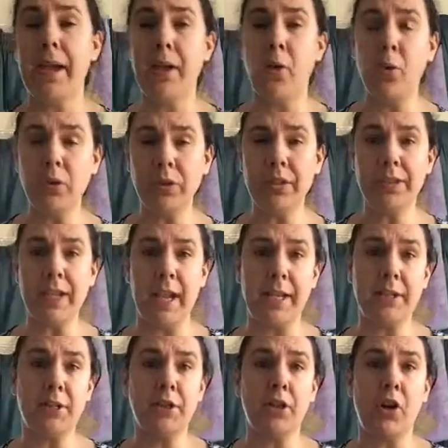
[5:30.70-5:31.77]
an old
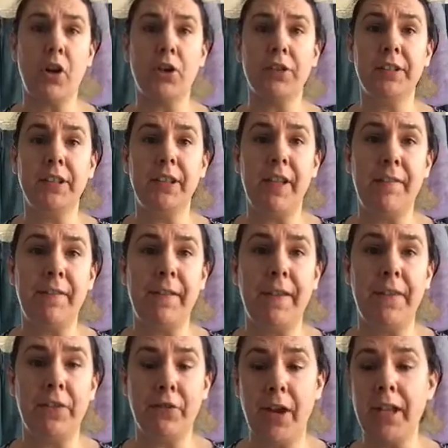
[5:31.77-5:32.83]
designer called Love Thy
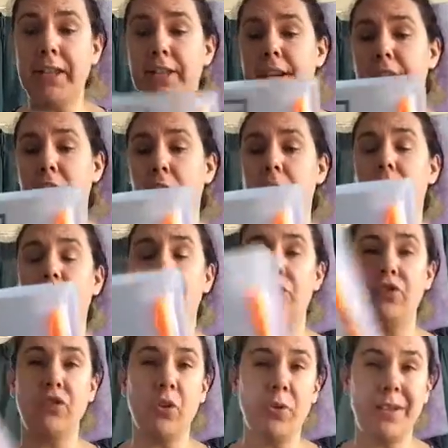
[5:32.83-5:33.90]
Threads. I know that I've
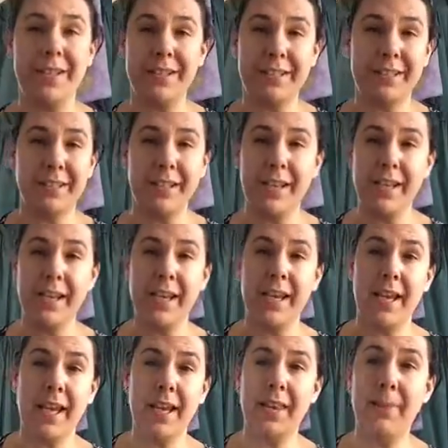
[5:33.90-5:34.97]
shown it
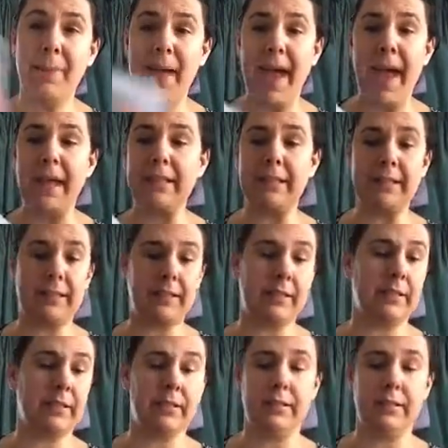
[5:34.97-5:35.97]
in the past.